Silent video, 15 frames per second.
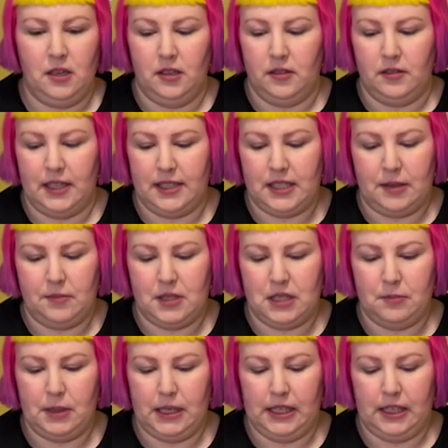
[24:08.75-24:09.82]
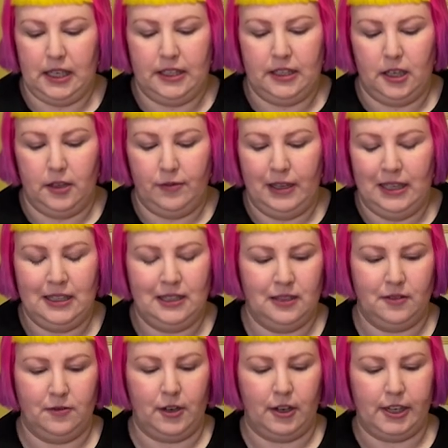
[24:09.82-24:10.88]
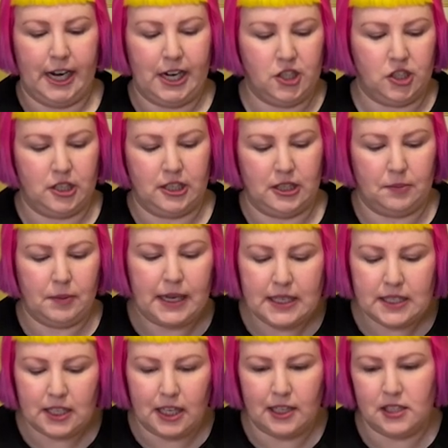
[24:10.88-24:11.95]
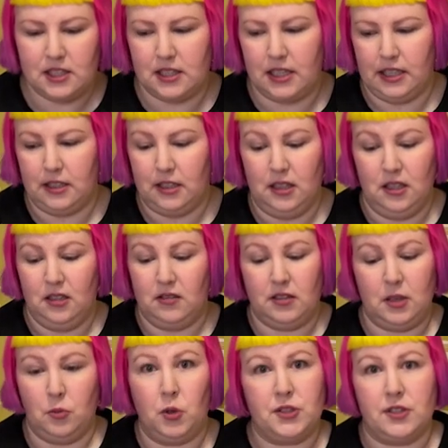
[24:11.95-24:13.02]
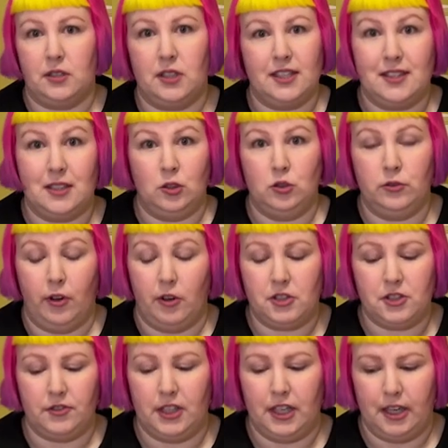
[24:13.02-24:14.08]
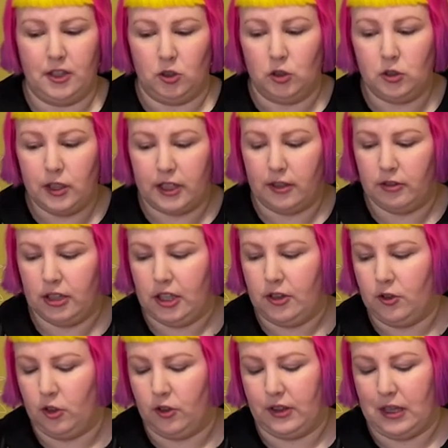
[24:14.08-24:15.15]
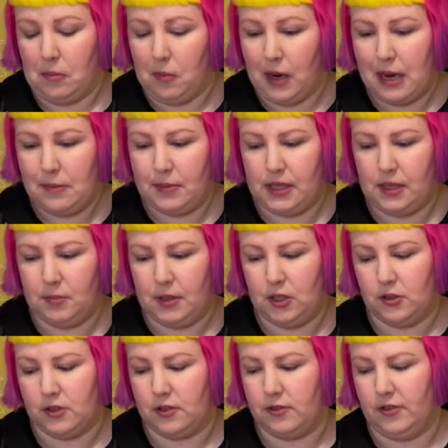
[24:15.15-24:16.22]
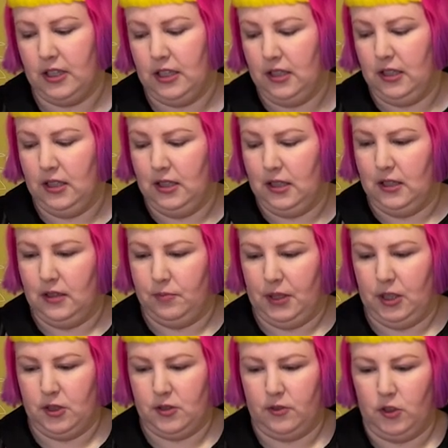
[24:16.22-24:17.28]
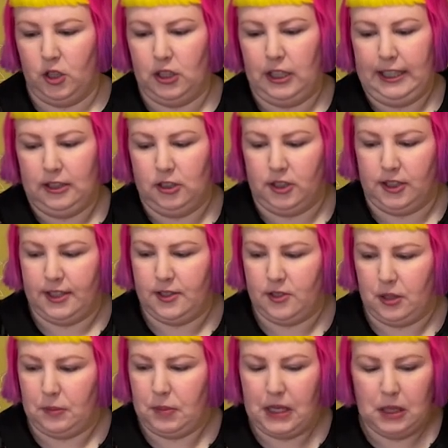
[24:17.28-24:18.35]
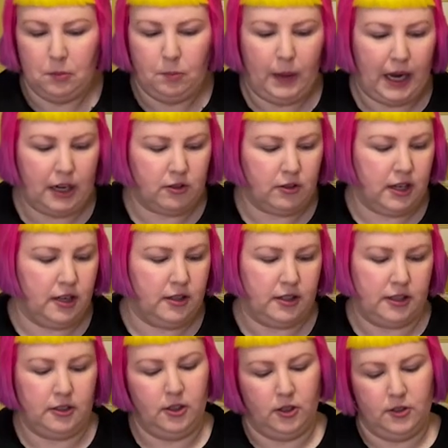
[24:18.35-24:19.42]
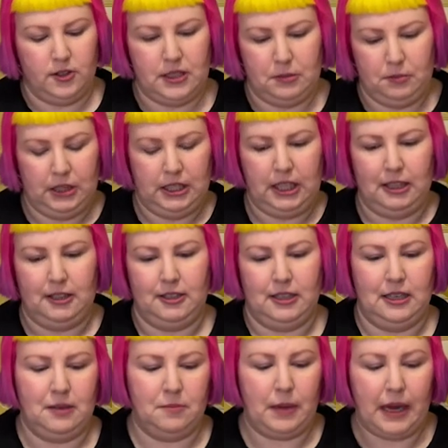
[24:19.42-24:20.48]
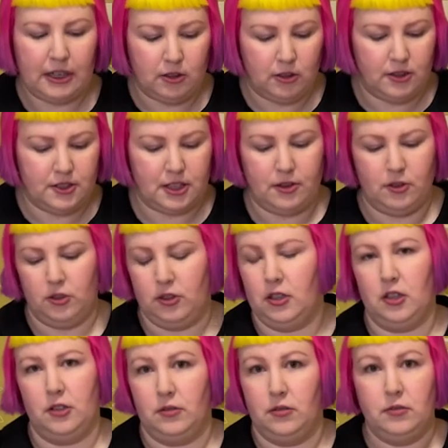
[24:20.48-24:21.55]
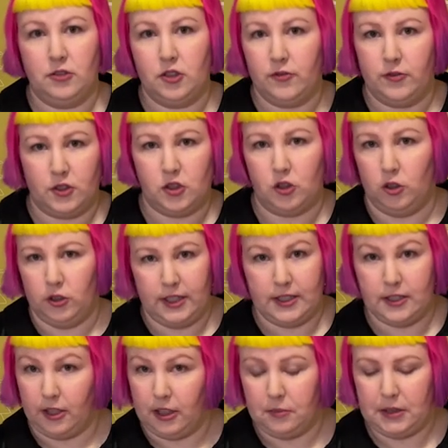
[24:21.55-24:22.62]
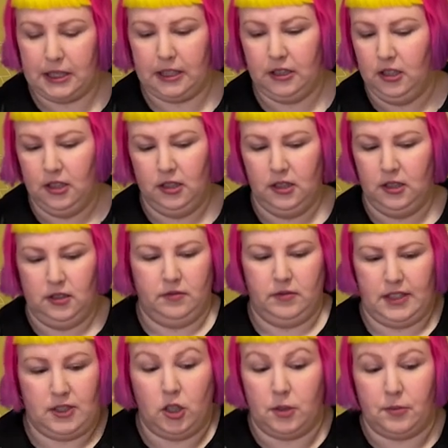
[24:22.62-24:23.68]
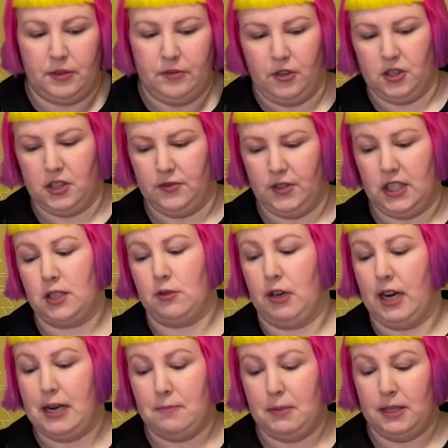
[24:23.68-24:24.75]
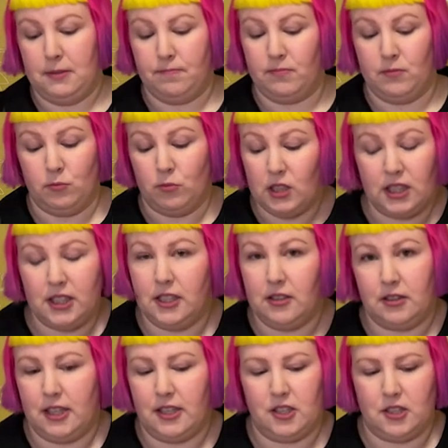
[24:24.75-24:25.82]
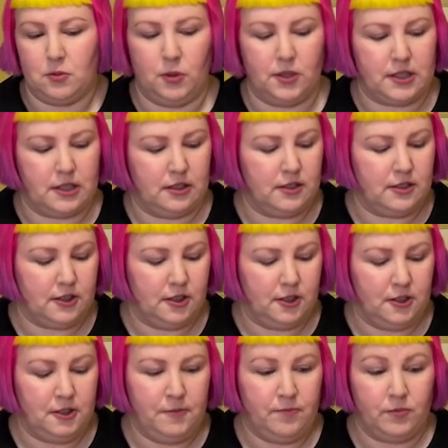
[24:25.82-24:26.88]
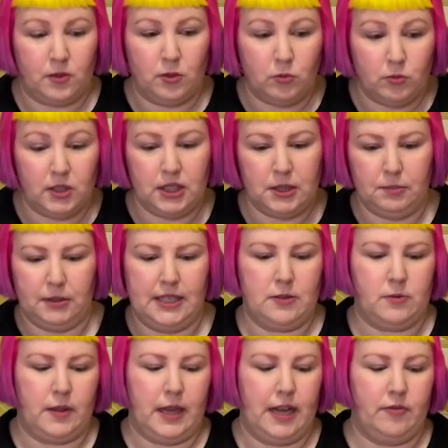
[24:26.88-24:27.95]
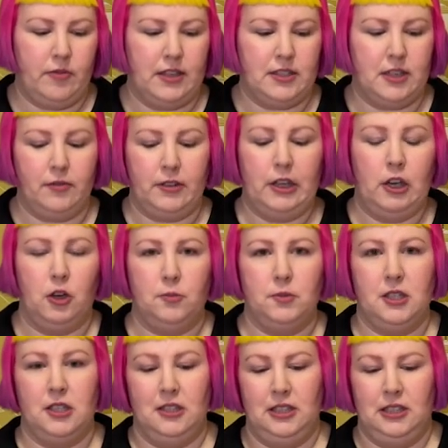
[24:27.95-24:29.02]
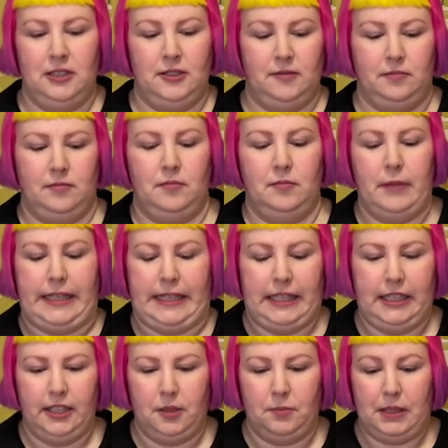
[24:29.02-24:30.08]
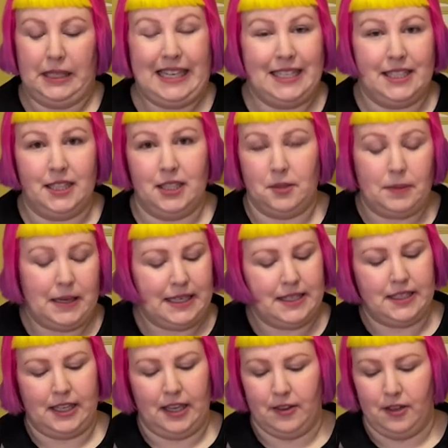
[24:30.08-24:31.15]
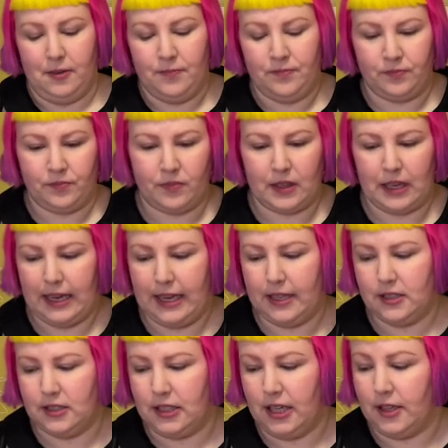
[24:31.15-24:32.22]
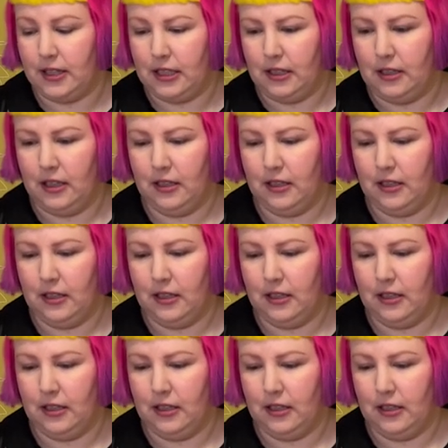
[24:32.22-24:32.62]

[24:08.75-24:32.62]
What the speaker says: There seems to be enough variation in the piece cuts that there wasn't a single false fit at all. And I really thought there might be because we've got like a lot of this sort of pink background and, you know, similar colored macarons, I thought, oh, for sure there's got to be false fits, right? But really there just wasn't. So really pleased with that. That definitely helped making it a bit easier to piece together. And yeah,